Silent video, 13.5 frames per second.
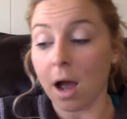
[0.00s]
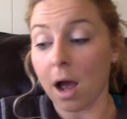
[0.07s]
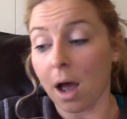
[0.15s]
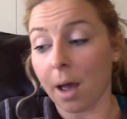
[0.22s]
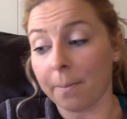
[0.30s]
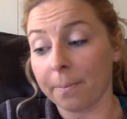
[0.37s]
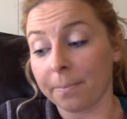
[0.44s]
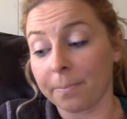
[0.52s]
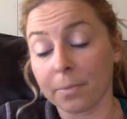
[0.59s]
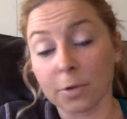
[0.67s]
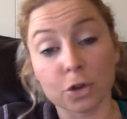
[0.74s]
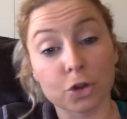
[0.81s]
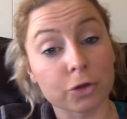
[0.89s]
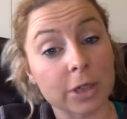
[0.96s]
Um,
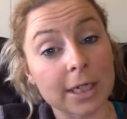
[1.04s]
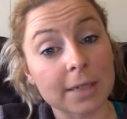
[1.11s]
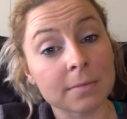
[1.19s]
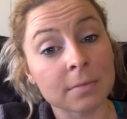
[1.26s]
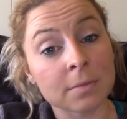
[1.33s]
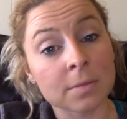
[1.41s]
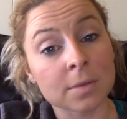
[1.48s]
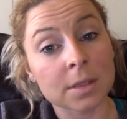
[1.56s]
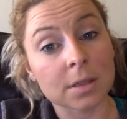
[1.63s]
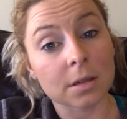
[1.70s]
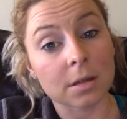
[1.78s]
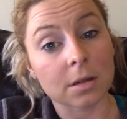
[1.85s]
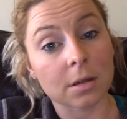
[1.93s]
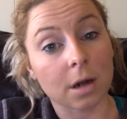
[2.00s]

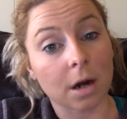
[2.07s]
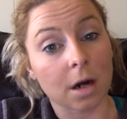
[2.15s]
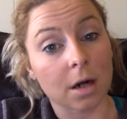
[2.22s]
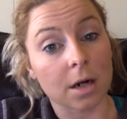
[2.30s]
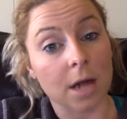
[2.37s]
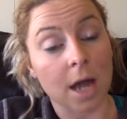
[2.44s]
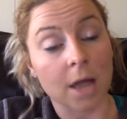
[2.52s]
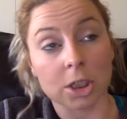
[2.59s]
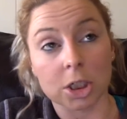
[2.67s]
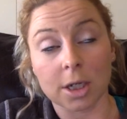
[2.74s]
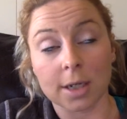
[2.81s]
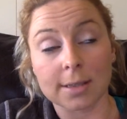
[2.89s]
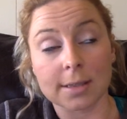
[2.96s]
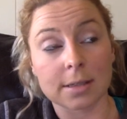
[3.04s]
dreams are not
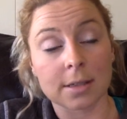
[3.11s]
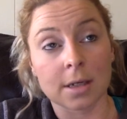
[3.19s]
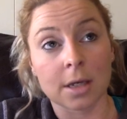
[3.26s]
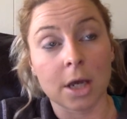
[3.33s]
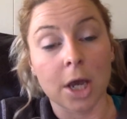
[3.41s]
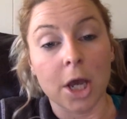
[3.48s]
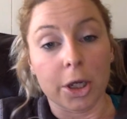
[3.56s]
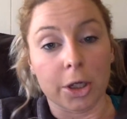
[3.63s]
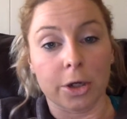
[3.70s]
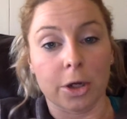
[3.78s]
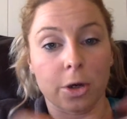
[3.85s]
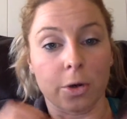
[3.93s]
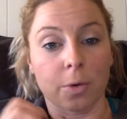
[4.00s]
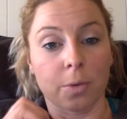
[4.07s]
just you
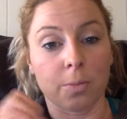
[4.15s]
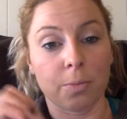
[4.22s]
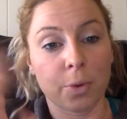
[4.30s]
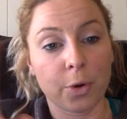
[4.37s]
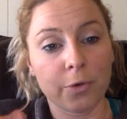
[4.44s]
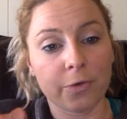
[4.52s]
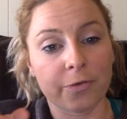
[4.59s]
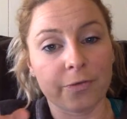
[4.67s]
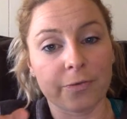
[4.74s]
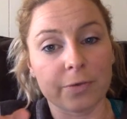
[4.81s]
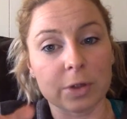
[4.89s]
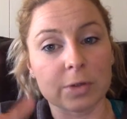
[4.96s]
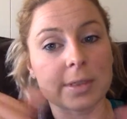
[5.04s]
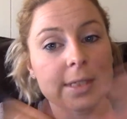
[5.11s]
know,
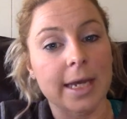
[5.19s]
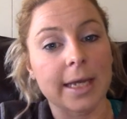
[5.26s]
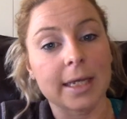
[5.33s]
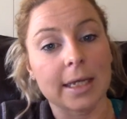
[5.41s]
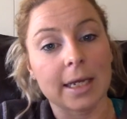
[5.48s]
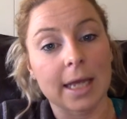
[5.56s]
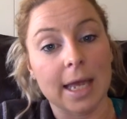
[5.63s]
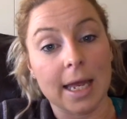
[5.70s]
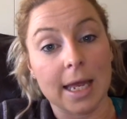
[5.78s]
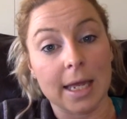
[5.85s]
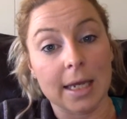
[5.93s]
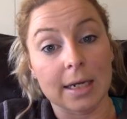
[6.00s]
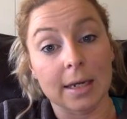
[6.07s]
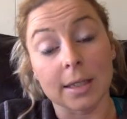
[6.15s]
poof, you say it
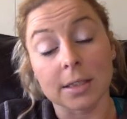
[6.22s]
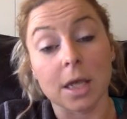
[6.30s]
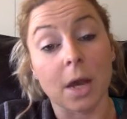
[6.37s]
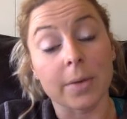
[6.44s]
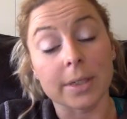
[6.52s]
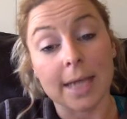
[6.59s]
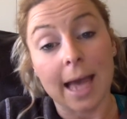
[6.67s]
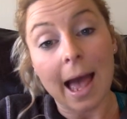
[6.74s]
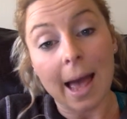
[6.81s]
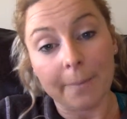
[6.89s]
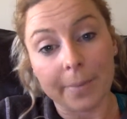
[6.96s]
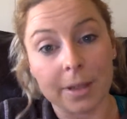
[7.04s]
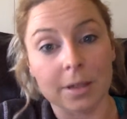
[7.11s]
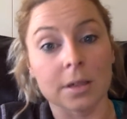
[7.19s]
and it's going to
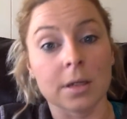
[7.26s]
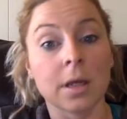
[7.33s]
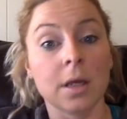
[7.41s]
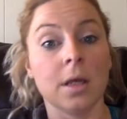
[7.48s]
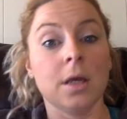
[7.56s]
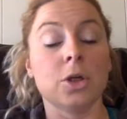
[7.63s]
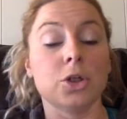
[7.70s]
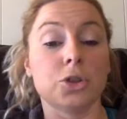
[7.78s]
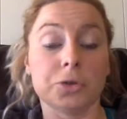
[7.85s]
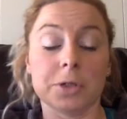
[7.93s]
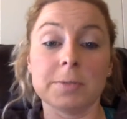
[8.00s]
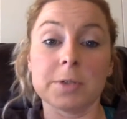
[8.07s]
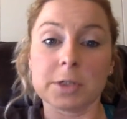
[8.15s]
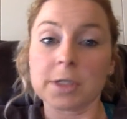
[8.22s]
happen.
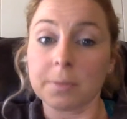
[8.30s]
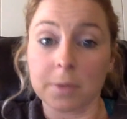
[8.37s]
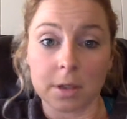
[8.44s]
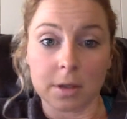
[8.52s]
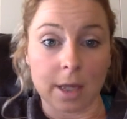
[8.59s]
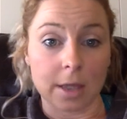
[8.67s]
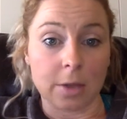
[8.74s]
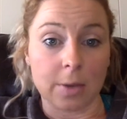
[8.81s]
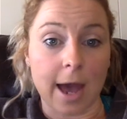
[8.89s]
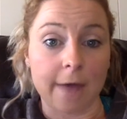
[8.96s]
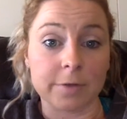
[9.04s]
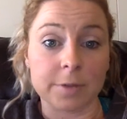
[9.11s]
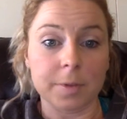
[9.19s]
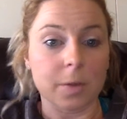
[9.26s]
Dreams are something that you
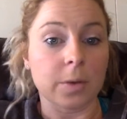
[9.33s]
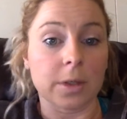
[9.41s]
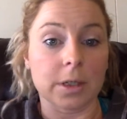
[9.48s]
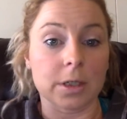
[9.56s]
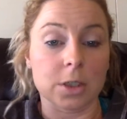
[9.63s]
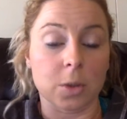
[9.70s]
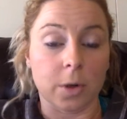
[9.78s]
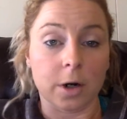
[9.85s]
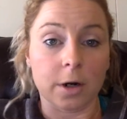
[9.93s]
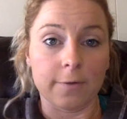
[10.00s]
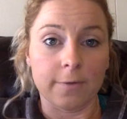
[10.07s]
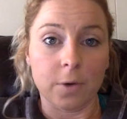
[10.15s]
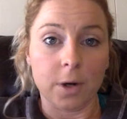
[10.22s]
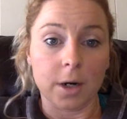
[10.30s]
have to be willing to
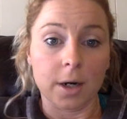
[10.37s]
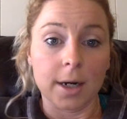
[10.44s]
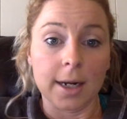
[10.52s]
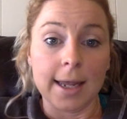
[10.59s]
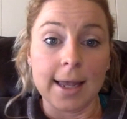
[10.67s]
work for.